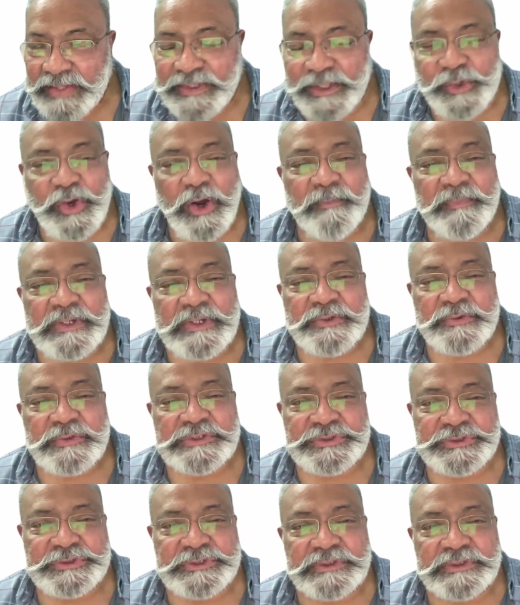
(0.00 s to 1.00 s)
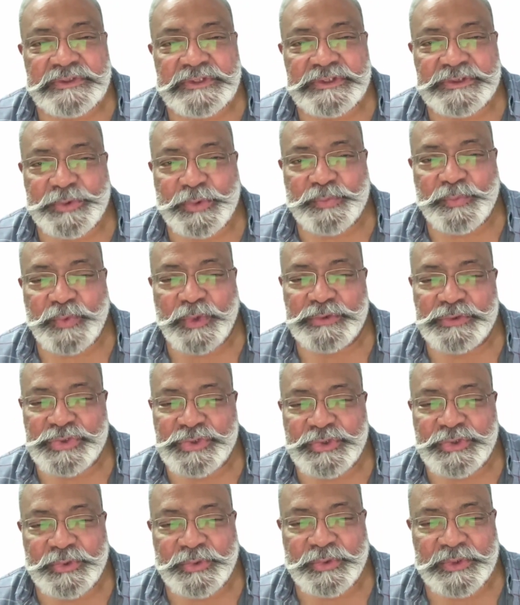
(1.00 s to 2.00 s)
And the common question they want
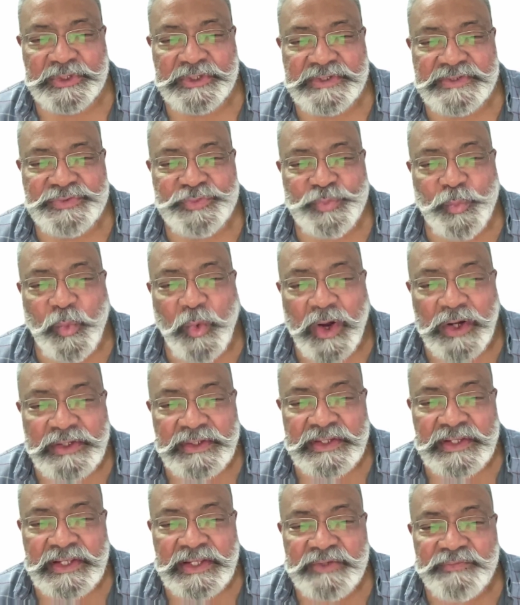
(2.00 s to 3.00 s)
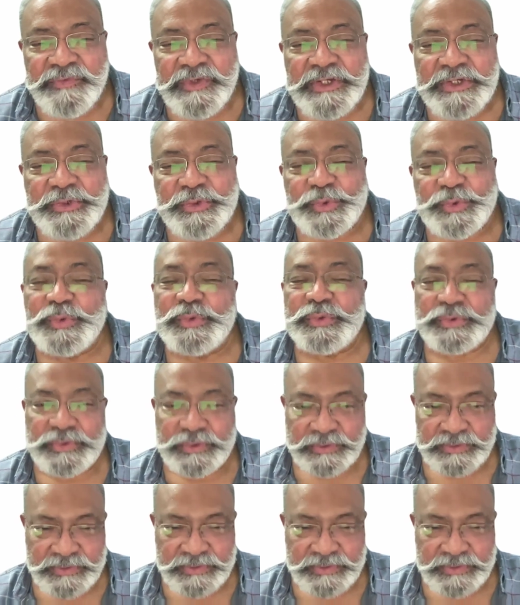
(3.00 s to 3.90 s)
to know is, what can we do